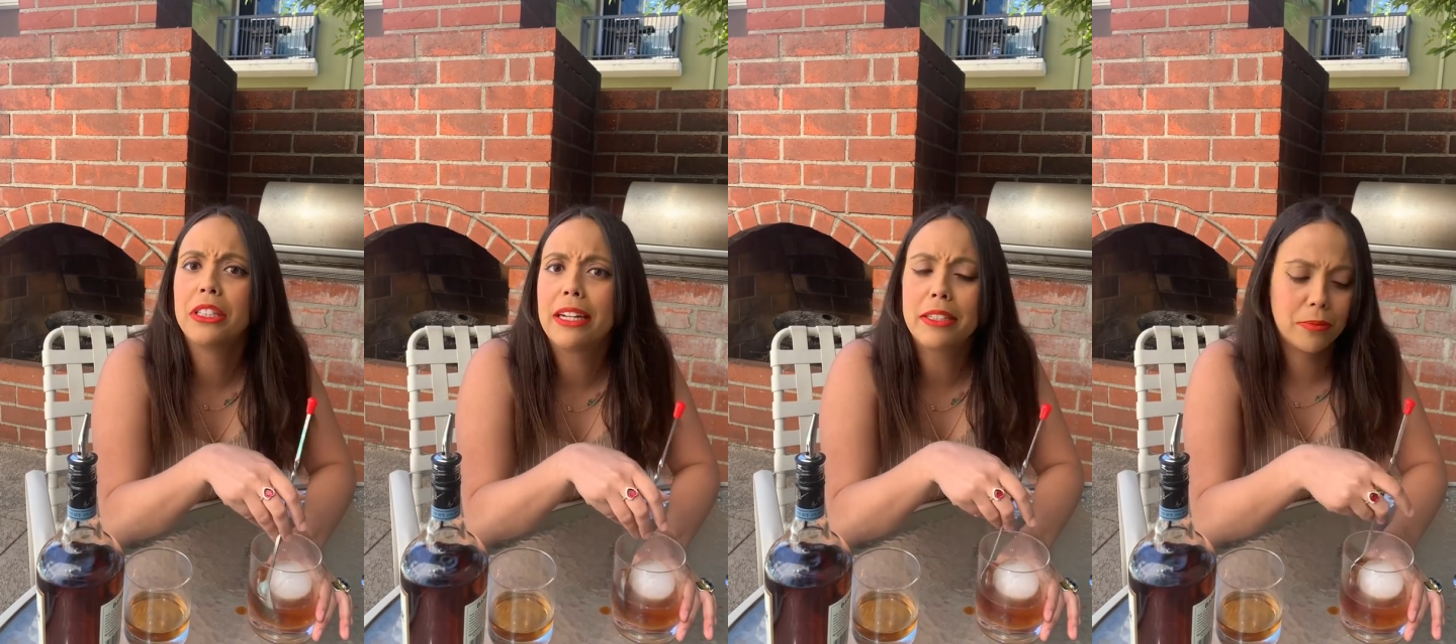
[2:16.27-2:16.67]

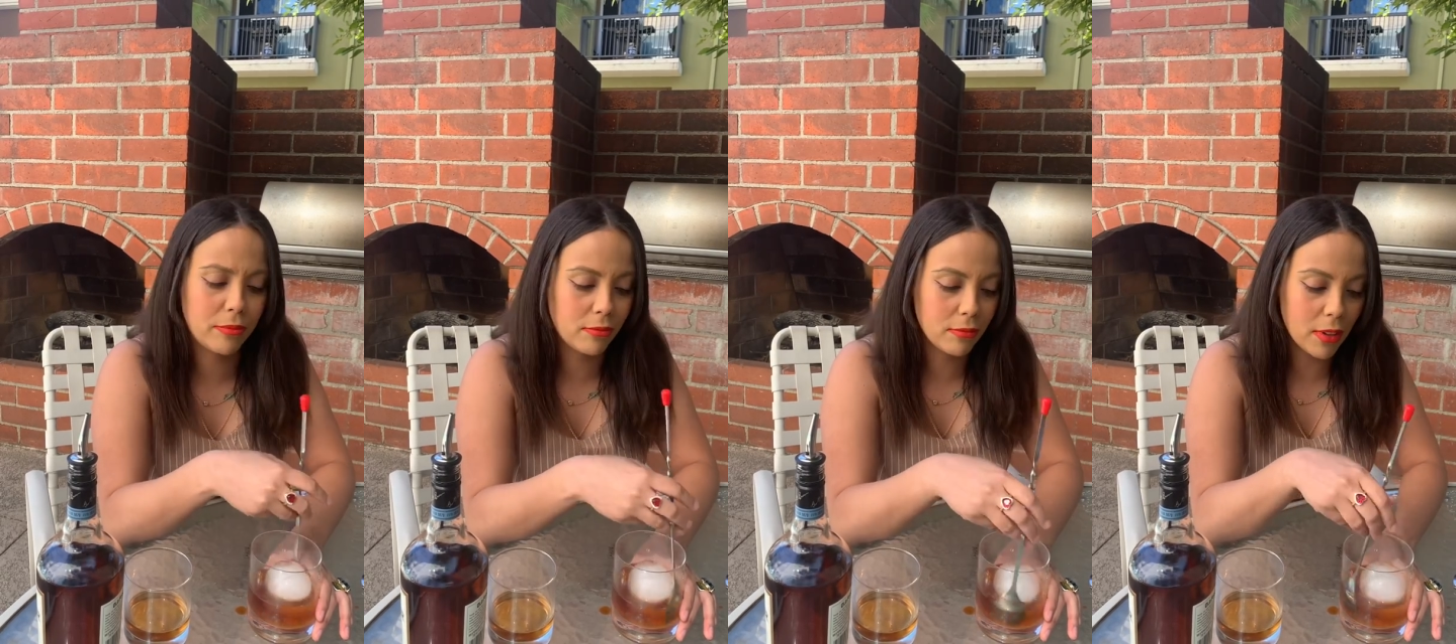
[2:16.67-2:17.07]
Like,
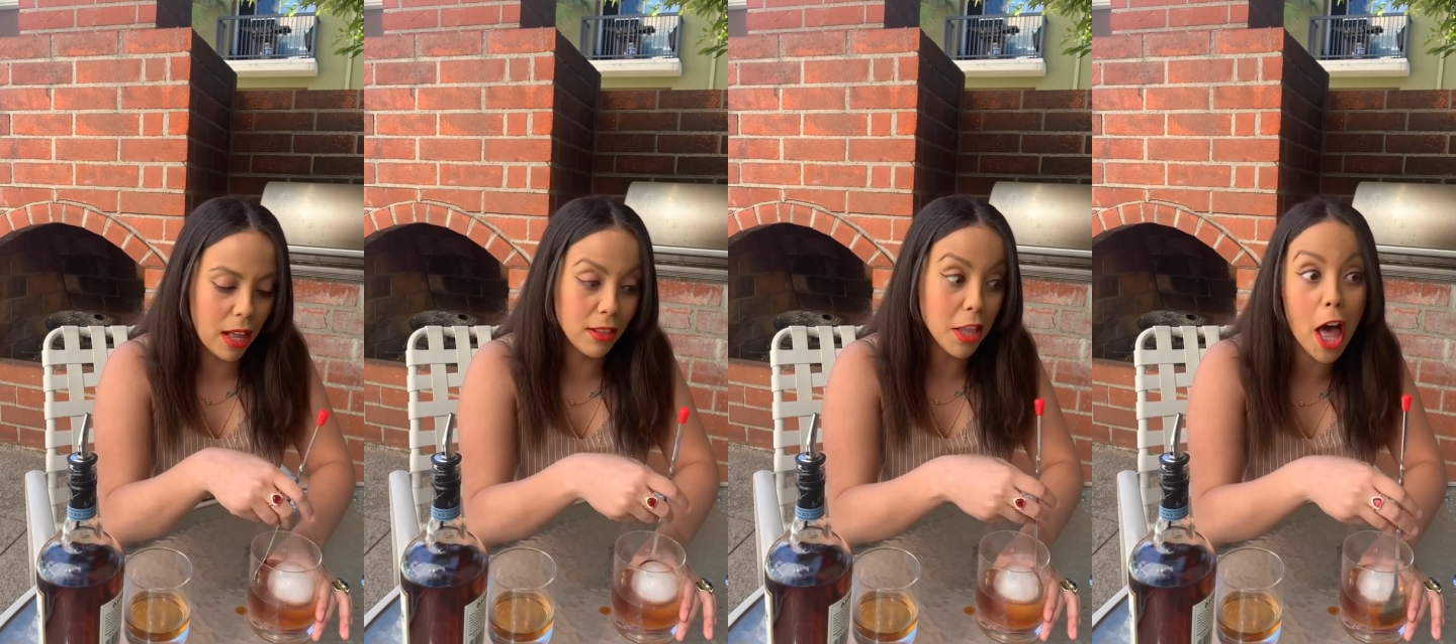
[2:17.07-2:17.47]

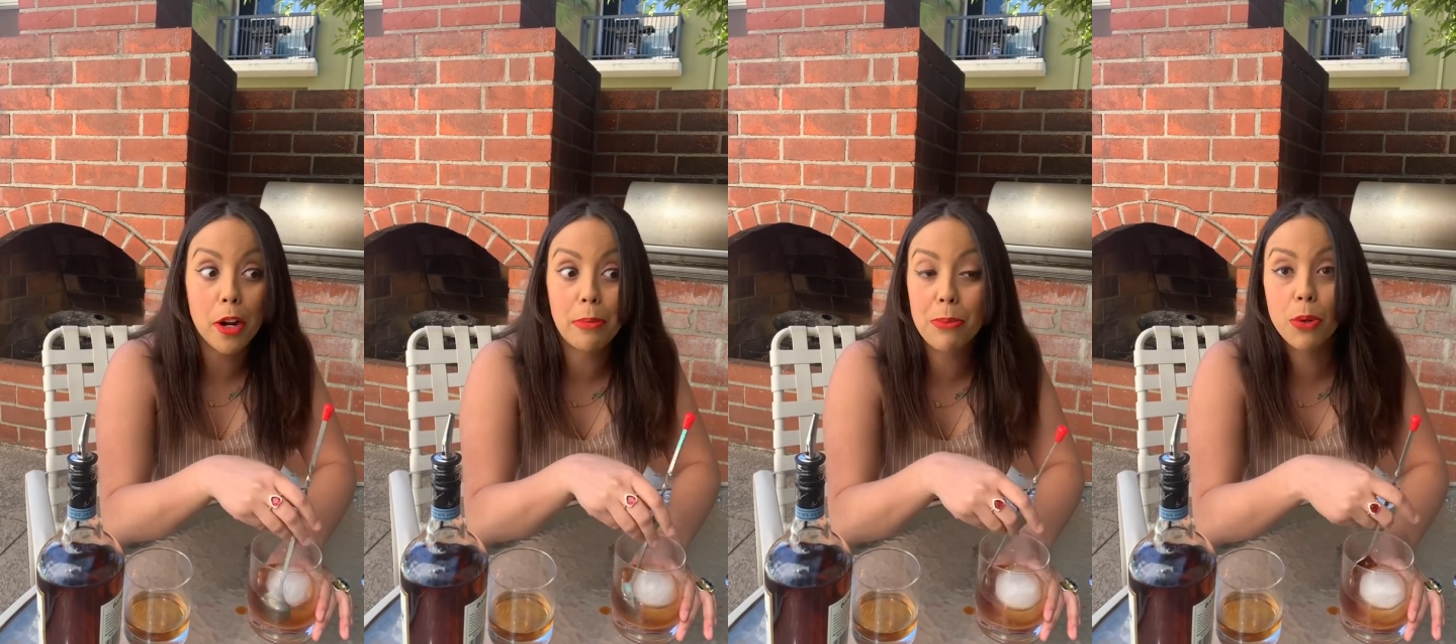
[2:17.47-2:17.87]
a lot
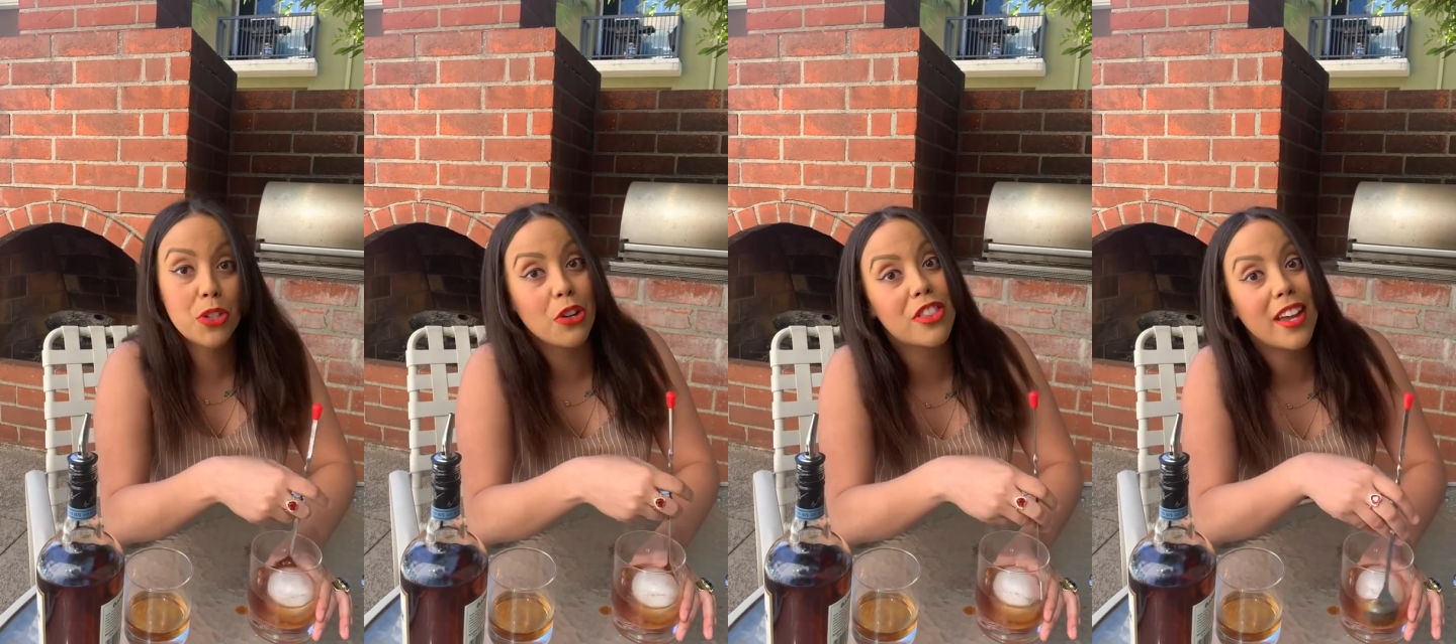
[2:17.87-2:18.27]
of people
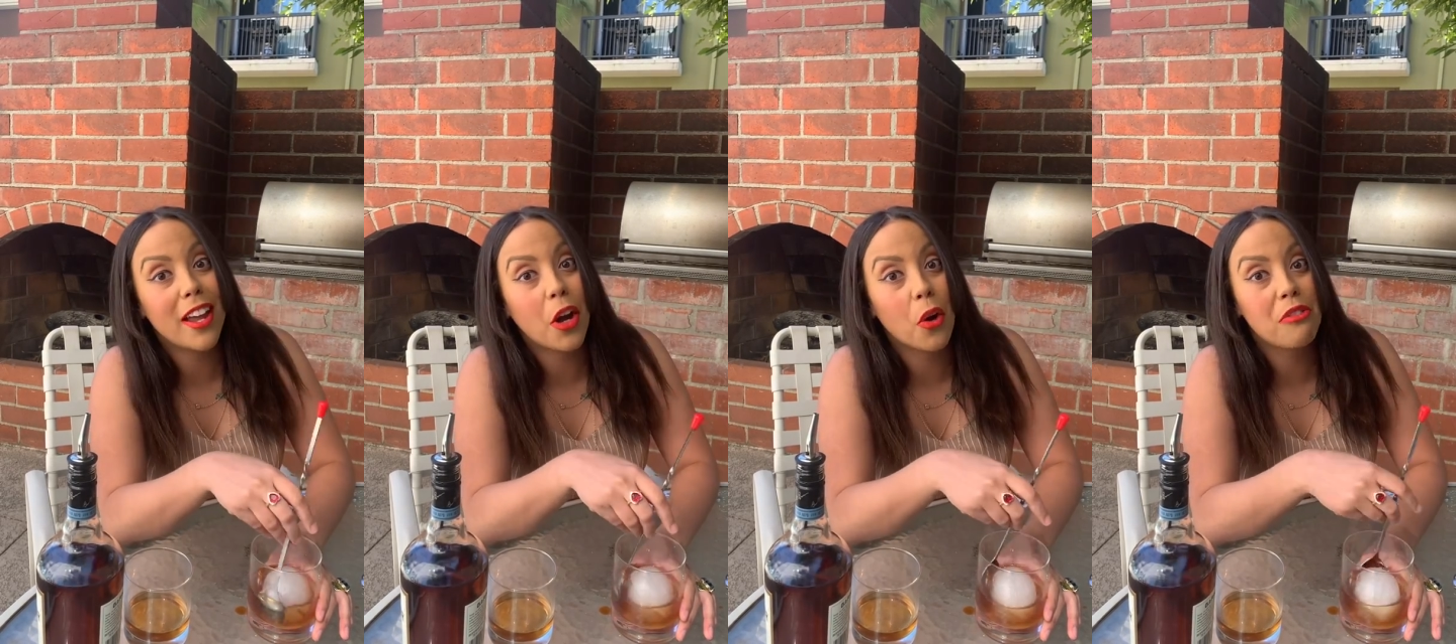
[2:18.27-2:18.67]
still
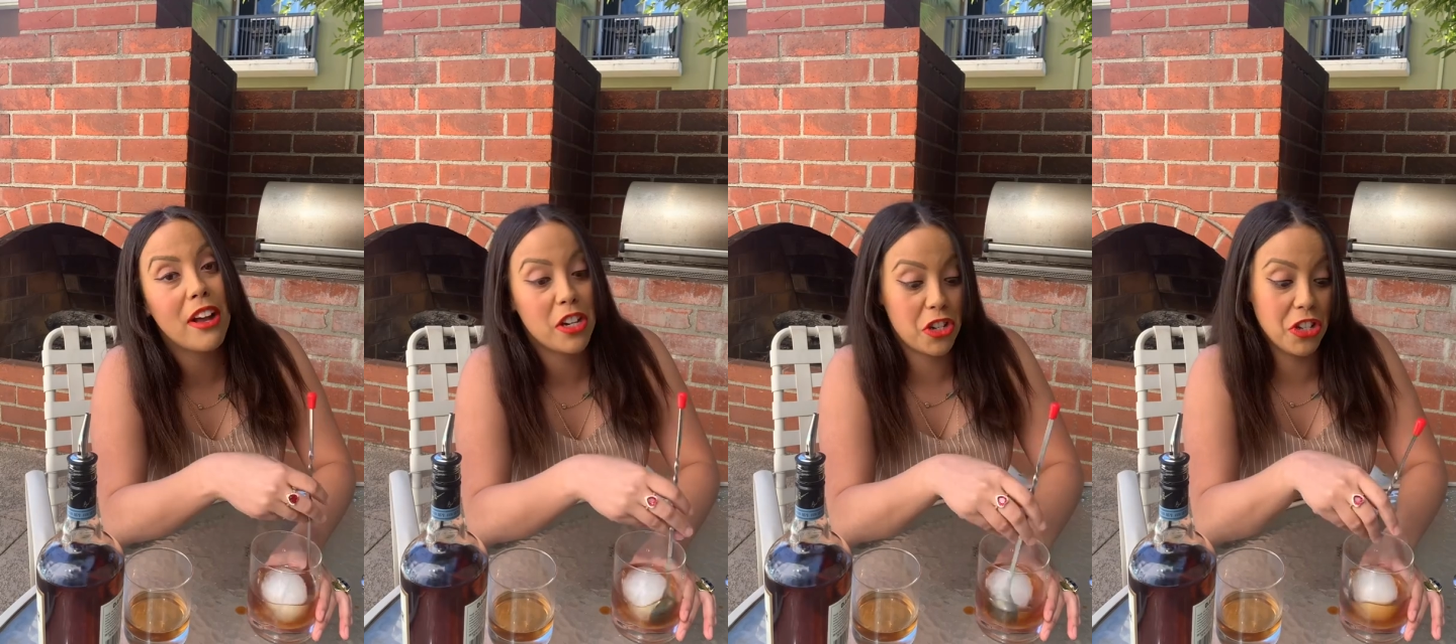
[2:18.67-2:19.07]
think old
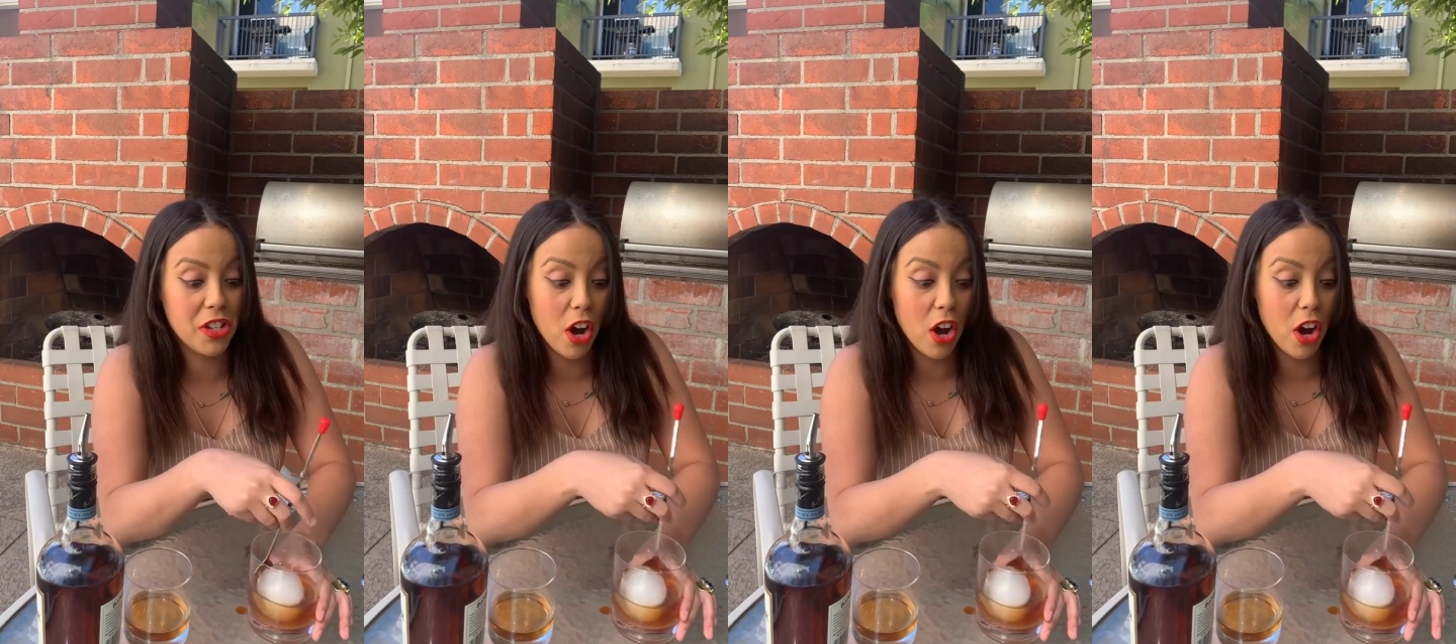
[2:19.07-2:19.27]
fashioned